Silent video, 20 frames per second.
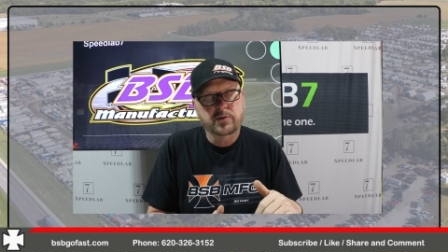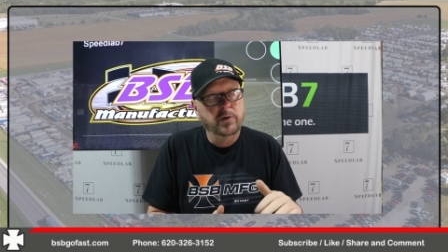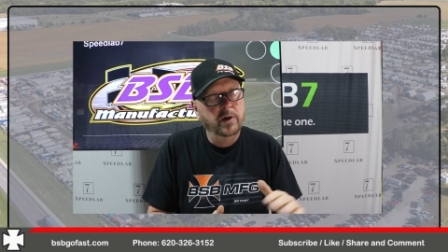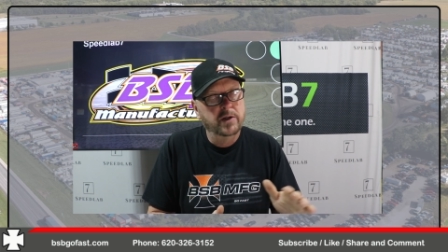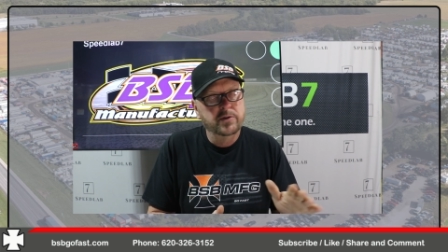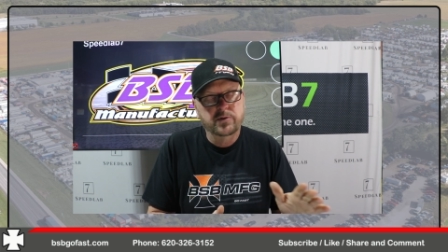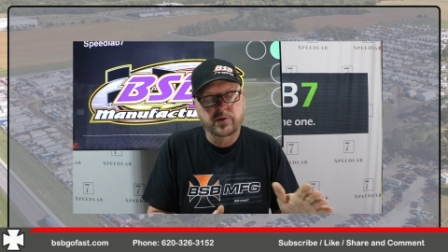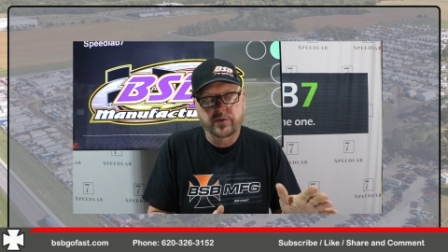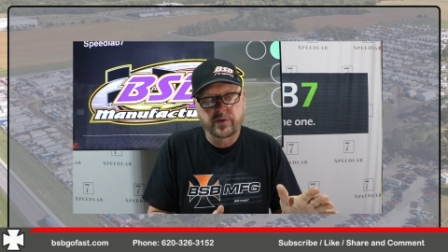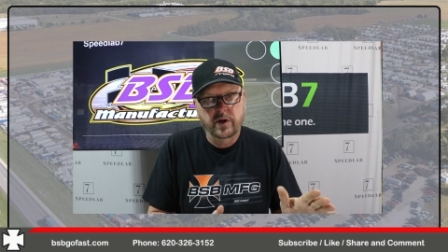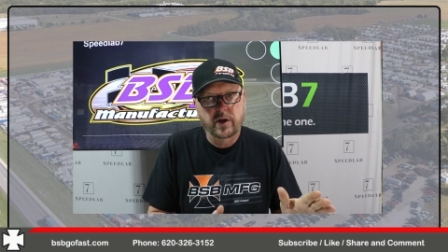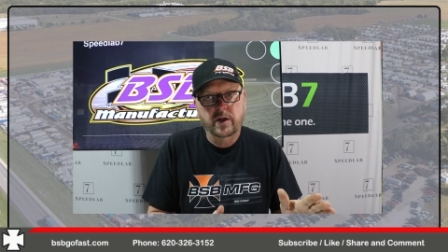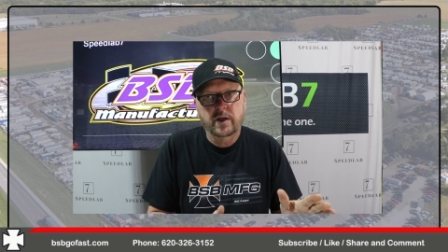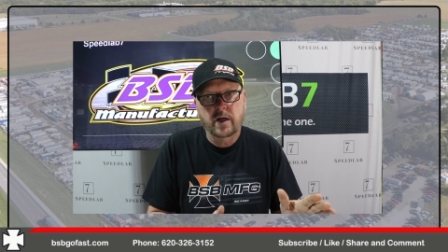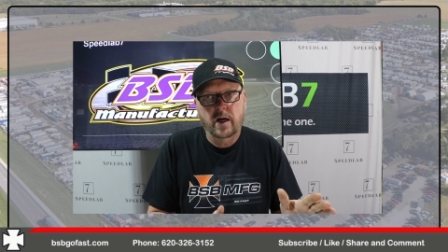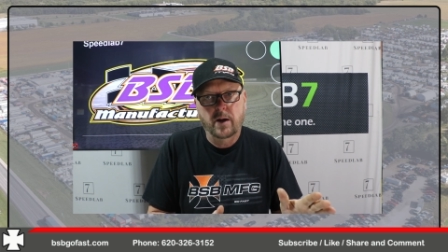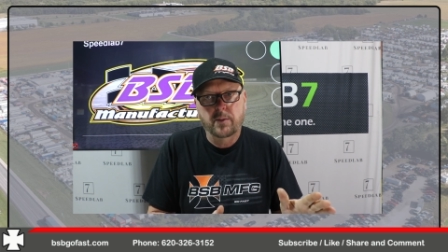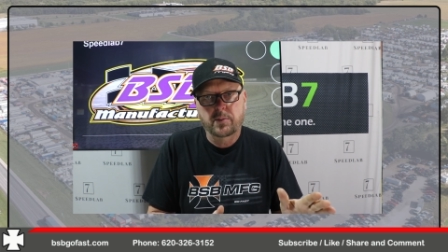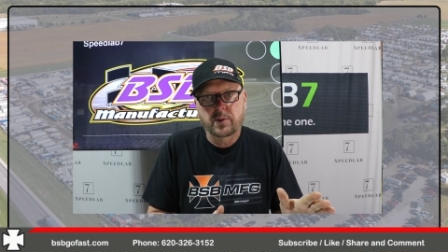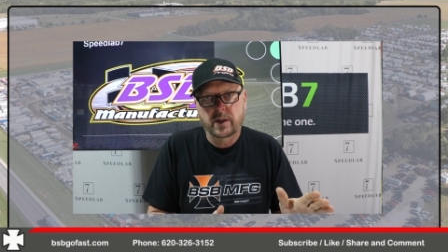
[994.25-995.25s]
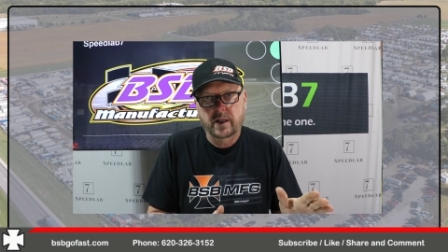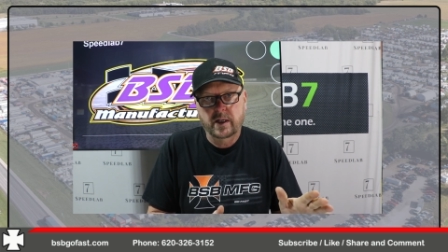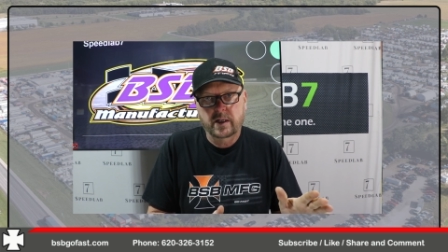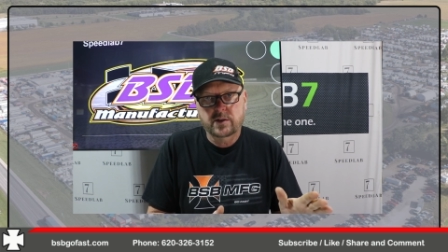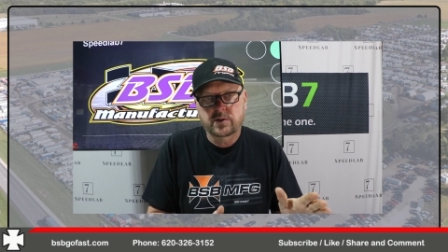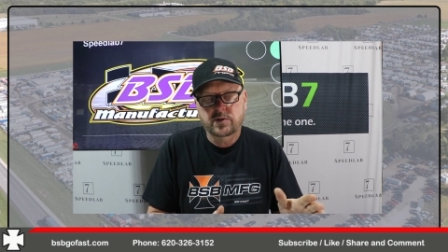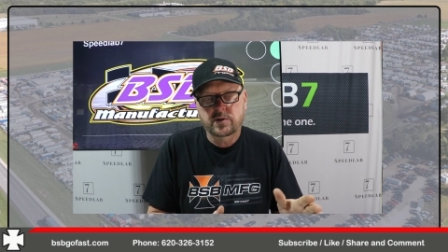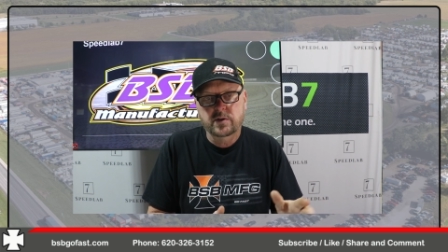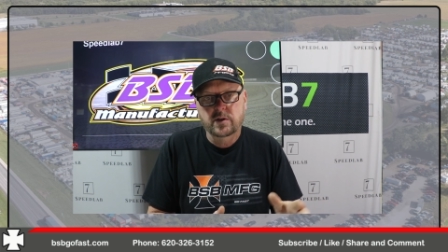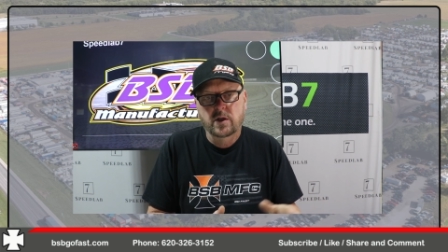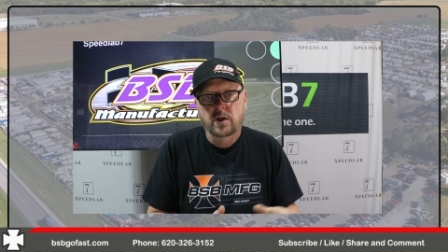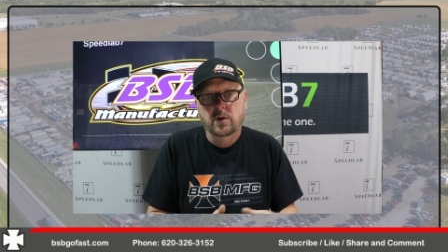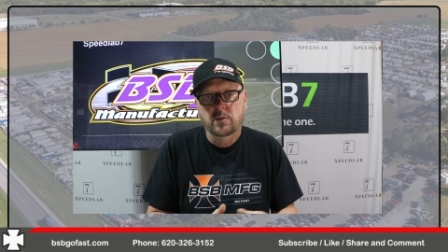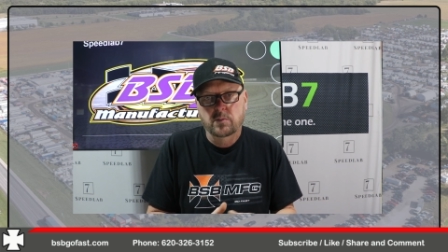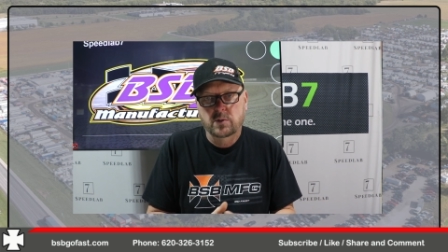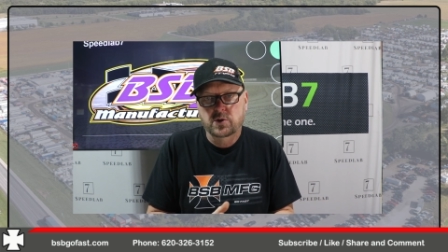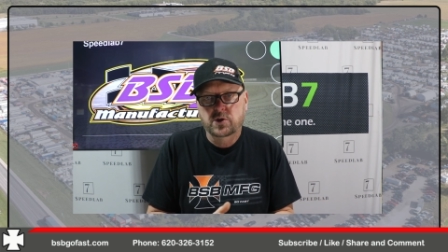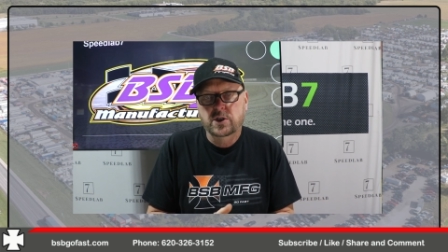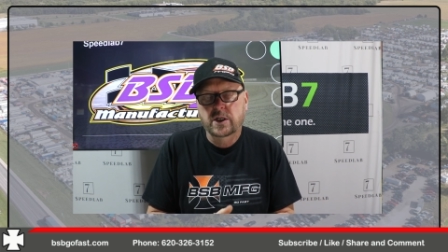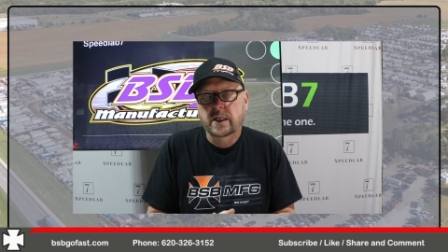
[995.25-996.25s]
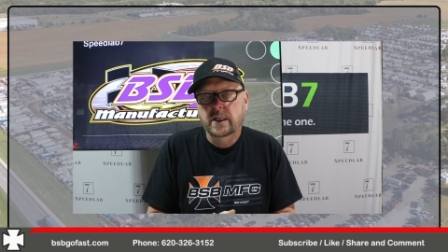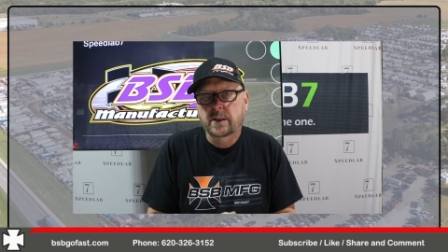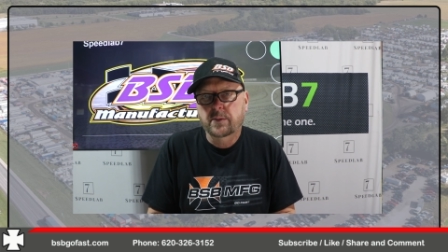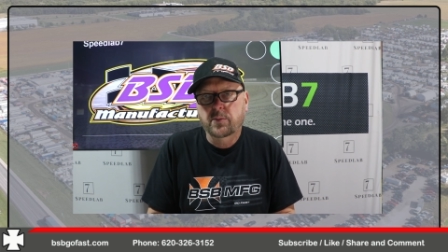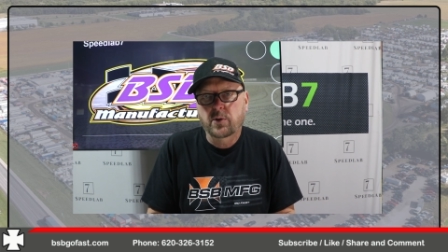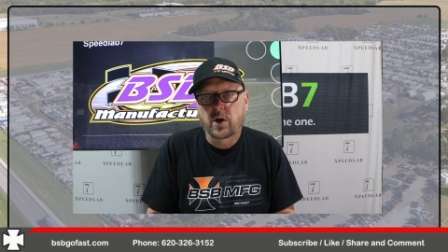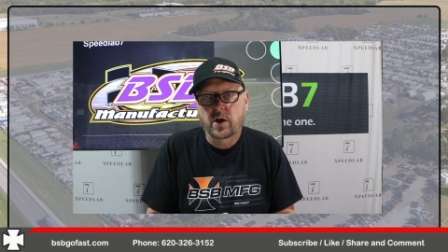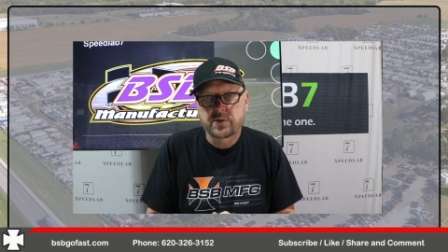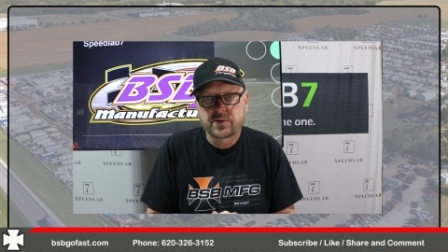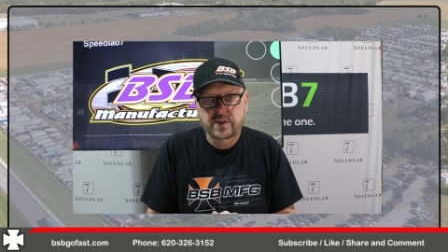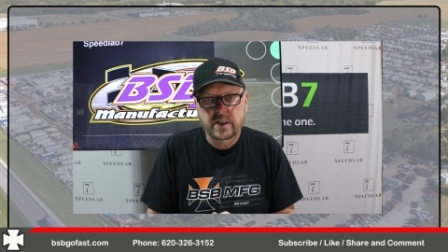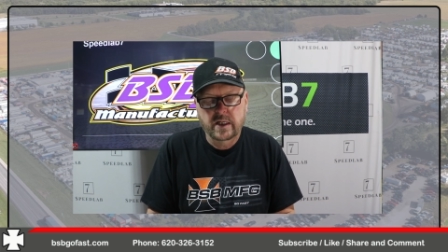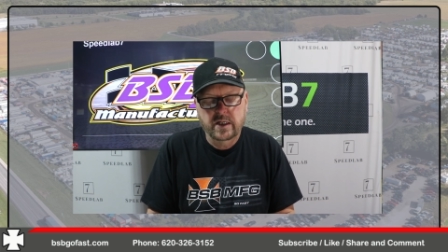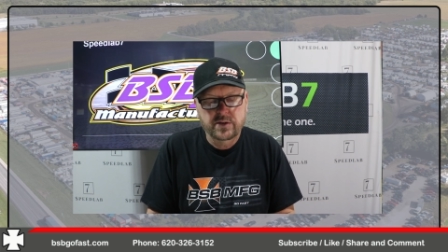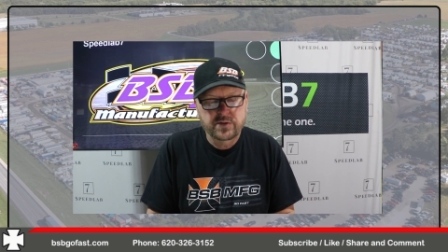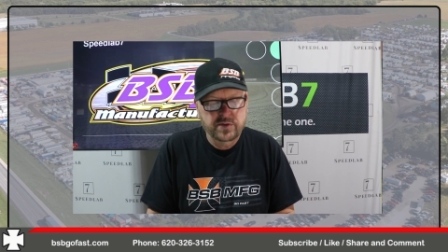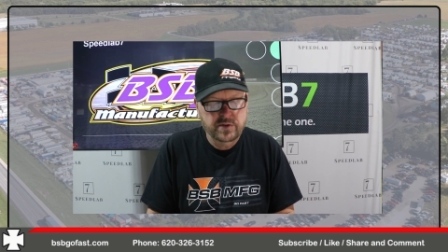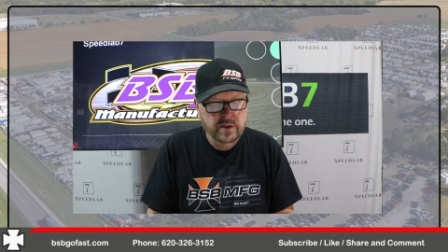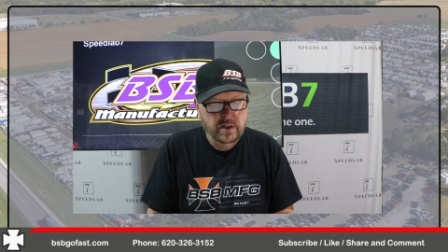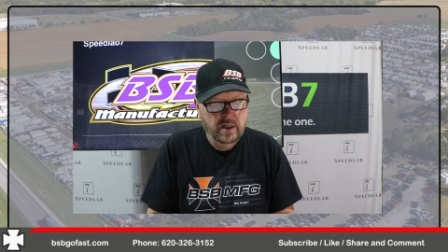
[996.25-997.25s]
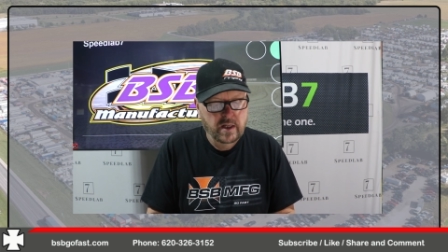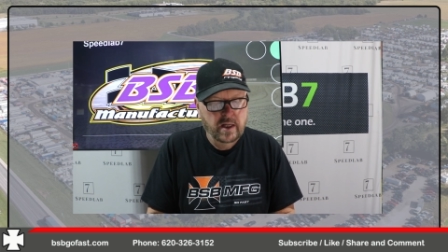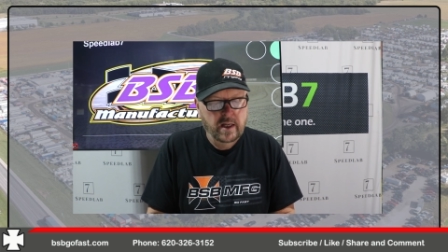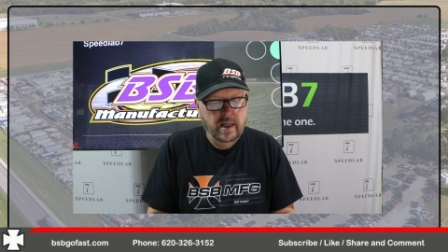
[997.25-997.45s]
Threads are very complex machining process,